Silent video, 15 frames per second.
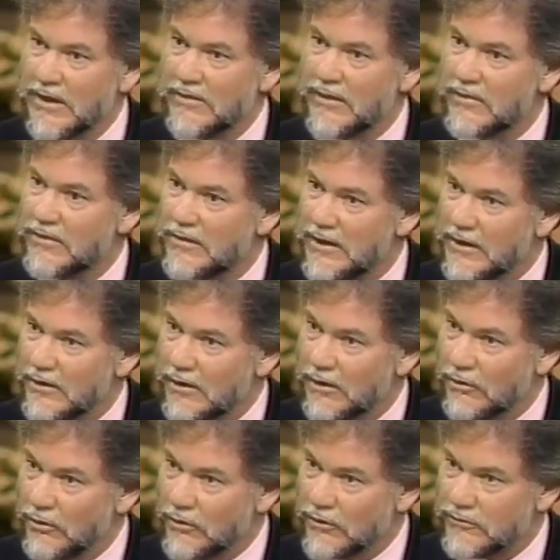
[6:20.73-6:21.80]
that they
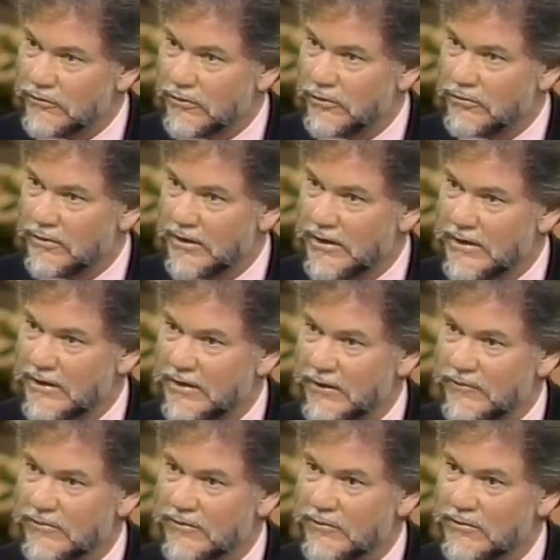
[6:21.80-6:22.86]
are also dying
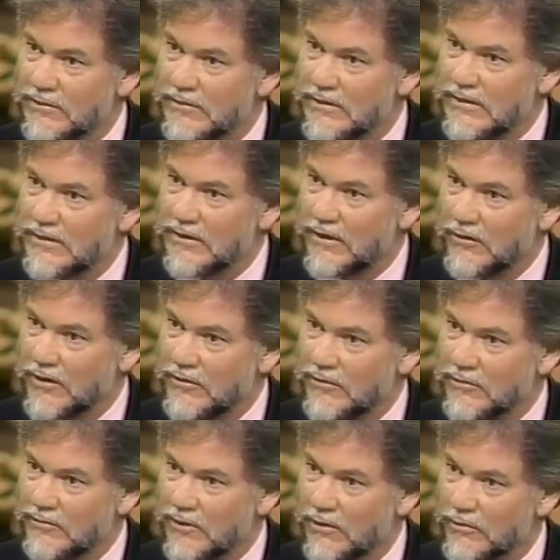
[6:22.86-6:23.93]
of 17 areas
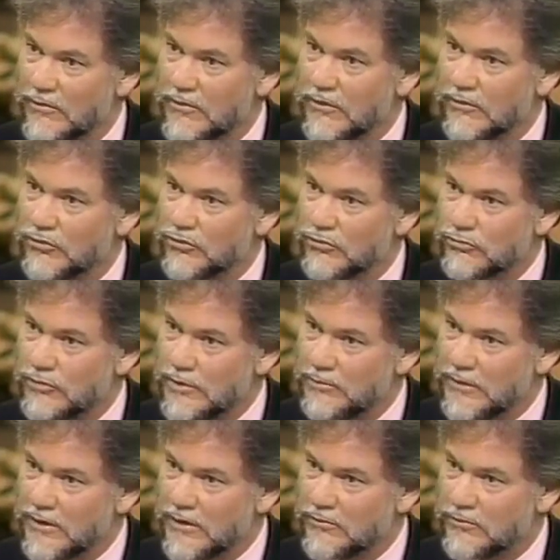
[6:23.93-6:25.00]
of health that are
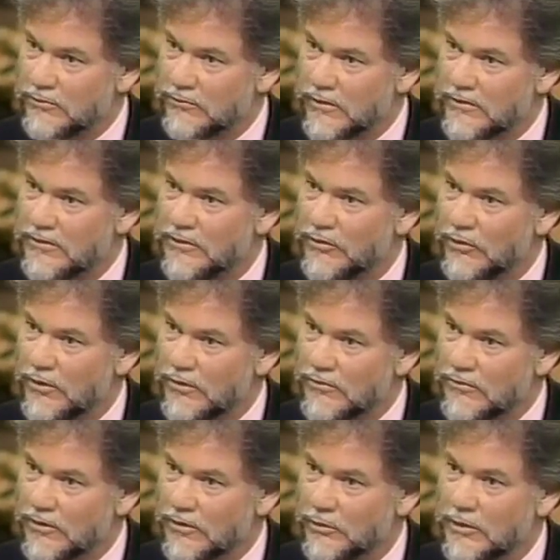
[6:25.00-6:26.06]
extremely underfunded
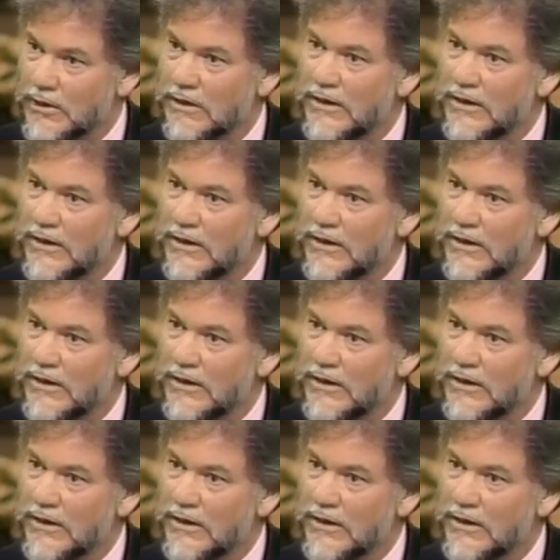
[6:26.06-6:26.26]
also,